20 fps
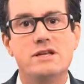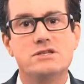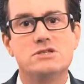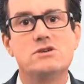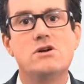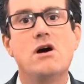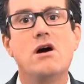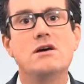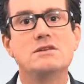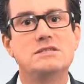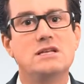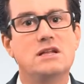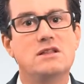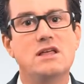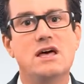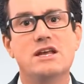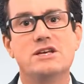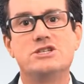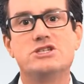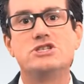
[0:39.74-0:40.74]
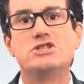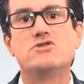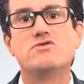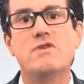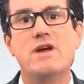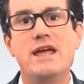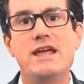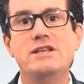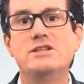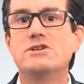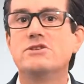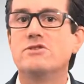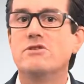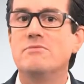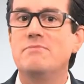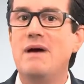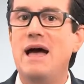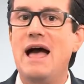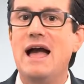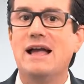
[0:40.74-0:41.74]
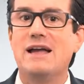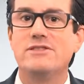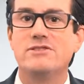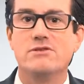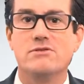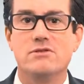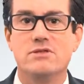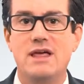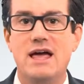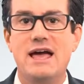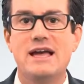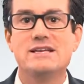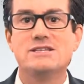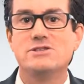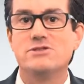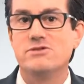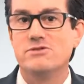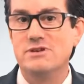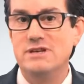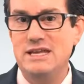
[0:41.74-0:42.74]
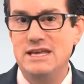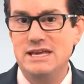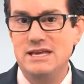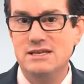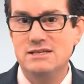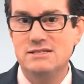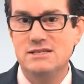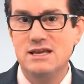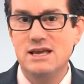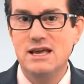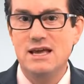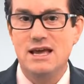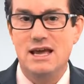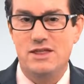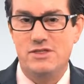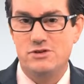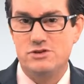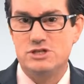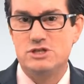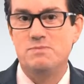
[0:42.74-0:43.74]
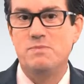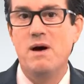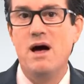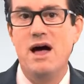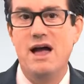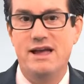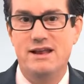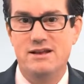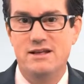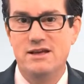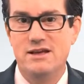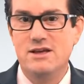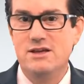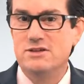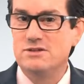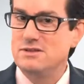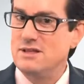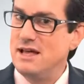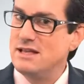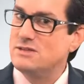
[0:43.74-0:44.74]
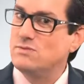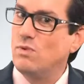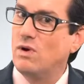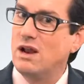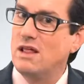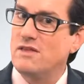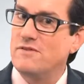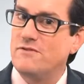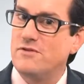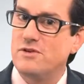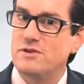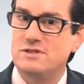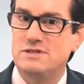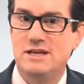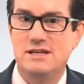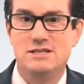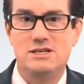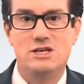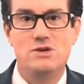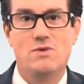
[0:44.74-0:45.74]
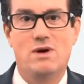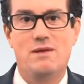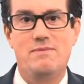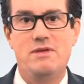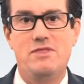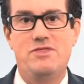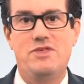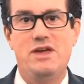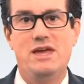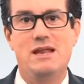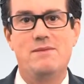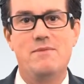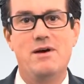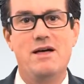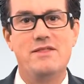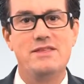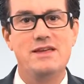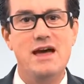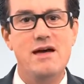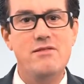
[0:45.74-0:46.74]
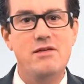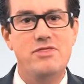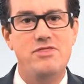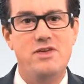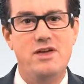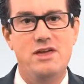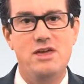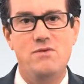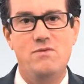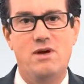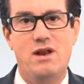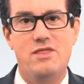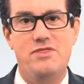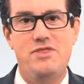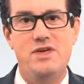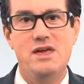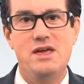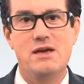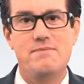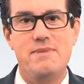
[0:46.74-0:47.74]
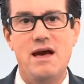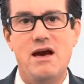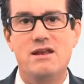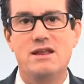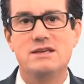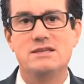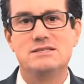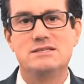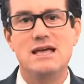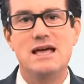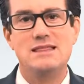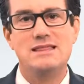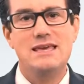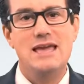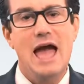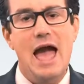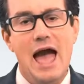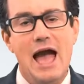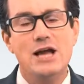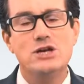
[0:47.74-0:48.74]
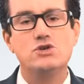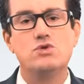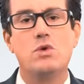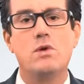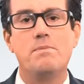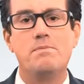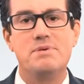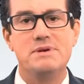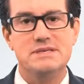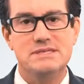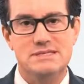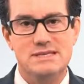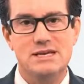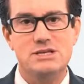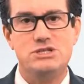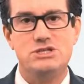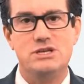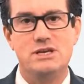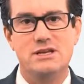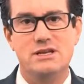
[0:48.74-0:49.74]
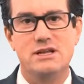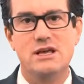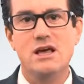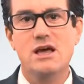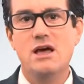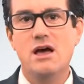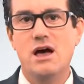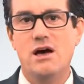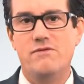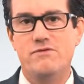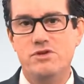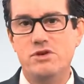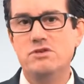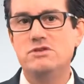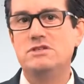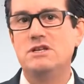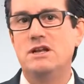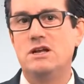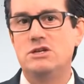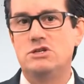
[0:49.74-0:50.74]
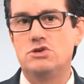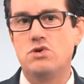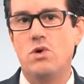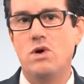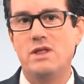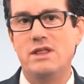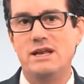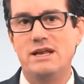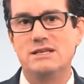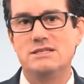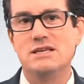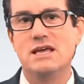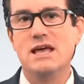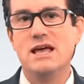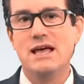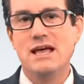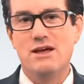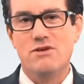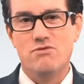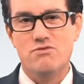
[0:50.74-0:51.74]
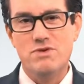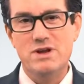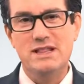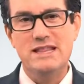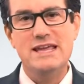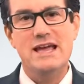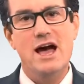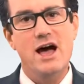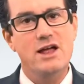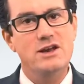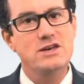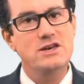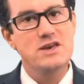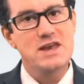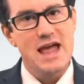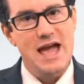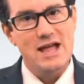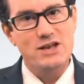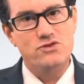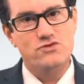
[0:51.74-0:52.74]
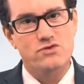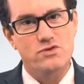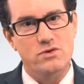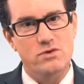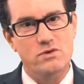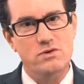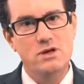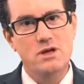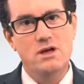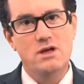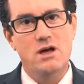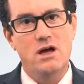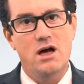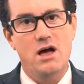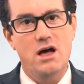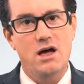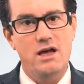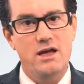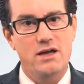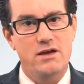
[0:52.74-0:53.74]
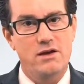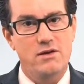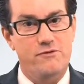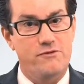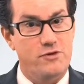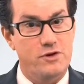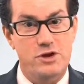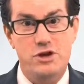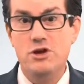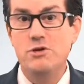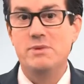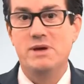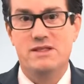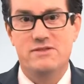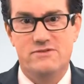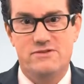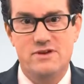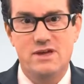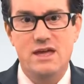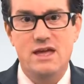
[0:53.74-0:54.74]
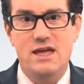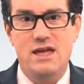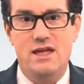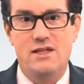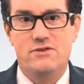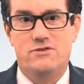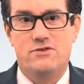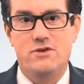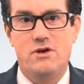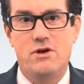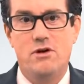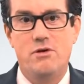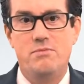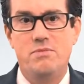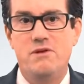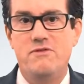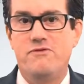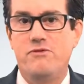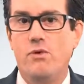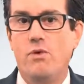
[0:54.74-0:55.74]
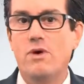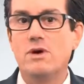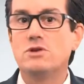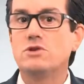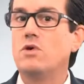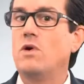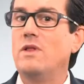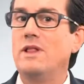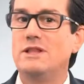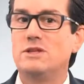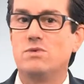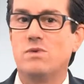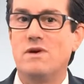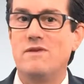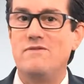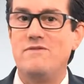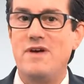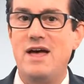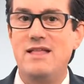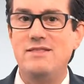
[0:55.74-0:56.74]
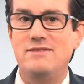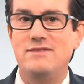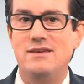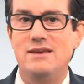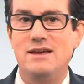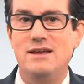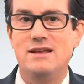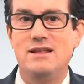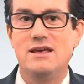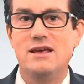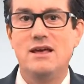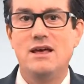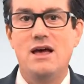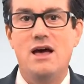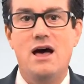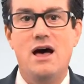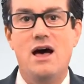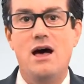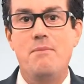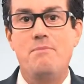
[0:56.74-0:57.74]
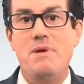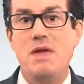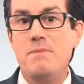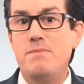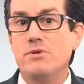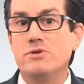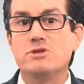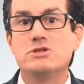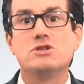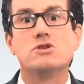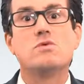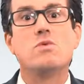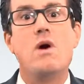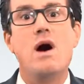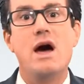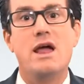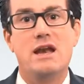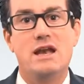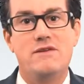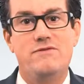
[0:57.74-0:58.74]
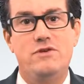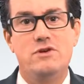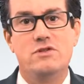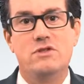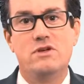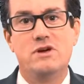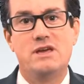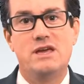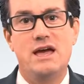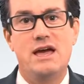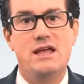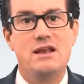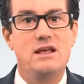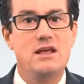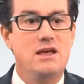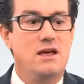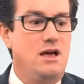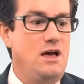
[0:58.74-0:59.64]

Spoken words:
is causing a lot of strain to their back and their legs and their knees and their spine. So that's one of the first things that you want to be thinking about. The other thing you want to think about is that the actual position of using a toilet is really unnatural for humans. And so before toilets were invented, people squatted. If you look at